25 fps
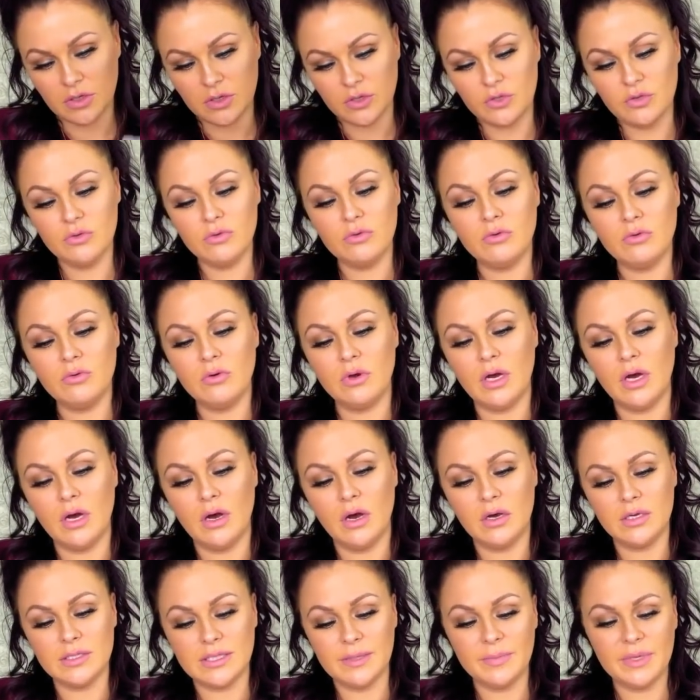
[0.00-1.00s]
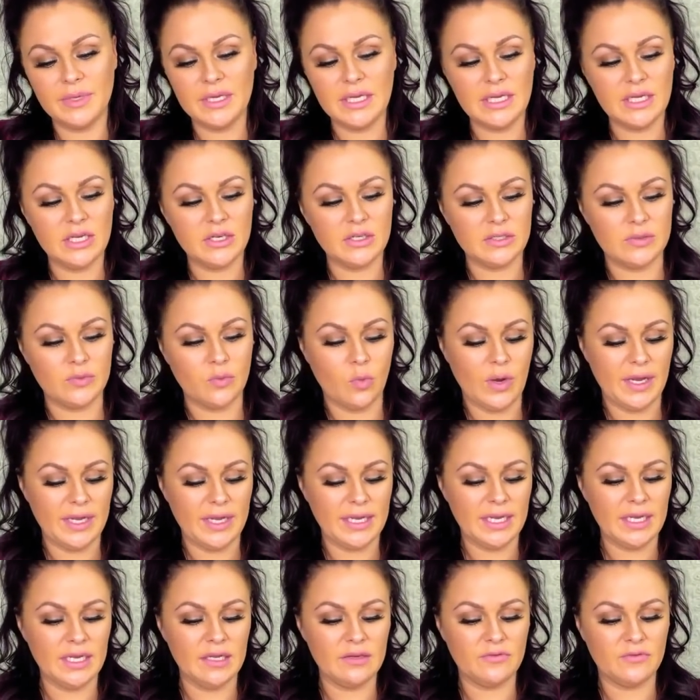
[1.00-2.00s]
you, somebody here is
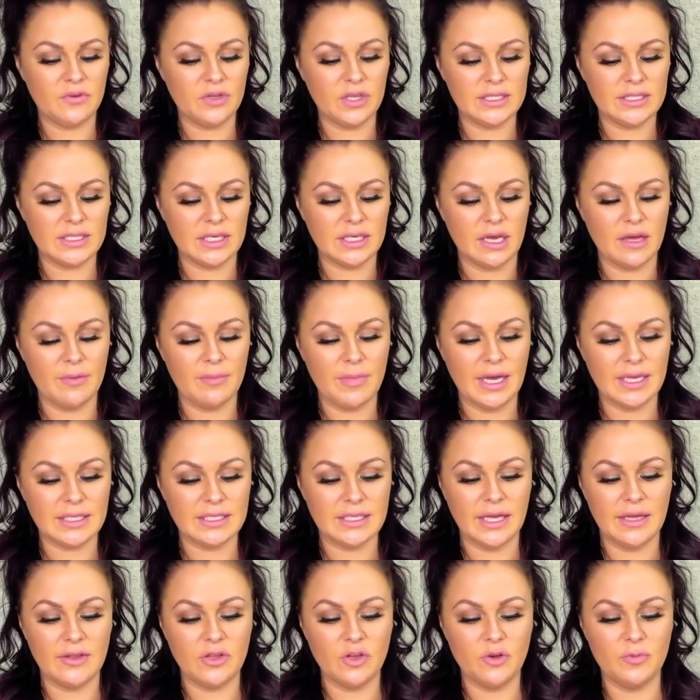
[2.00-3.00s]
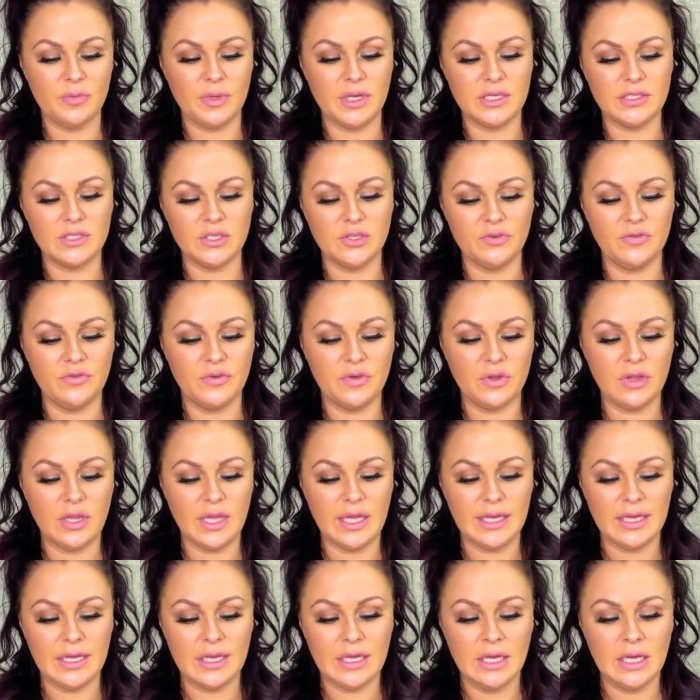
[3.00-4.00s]
waiting for this to come back together because you feel
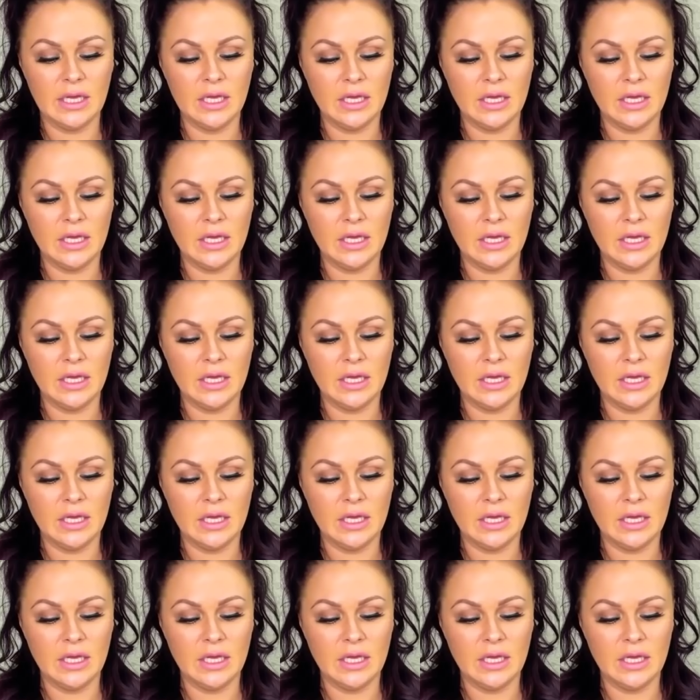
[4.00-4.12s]
like